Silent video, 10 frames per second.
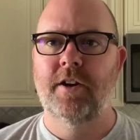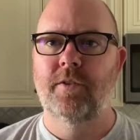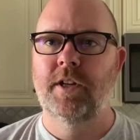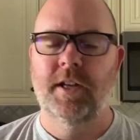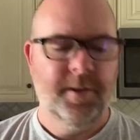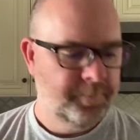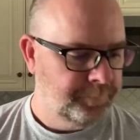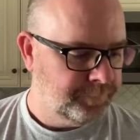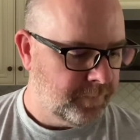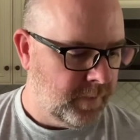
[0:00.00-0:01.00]
really.
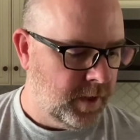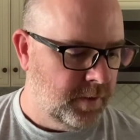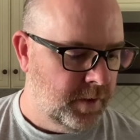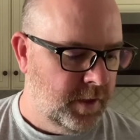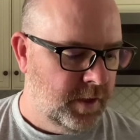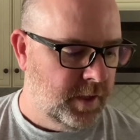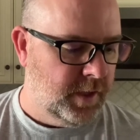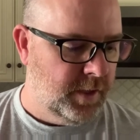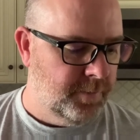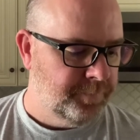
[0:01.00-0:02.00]

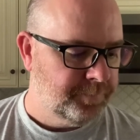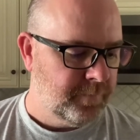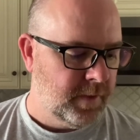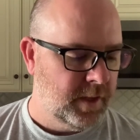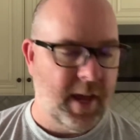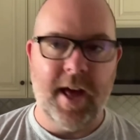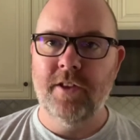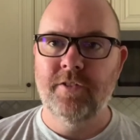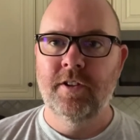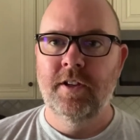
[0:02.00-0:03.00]
Um, guys,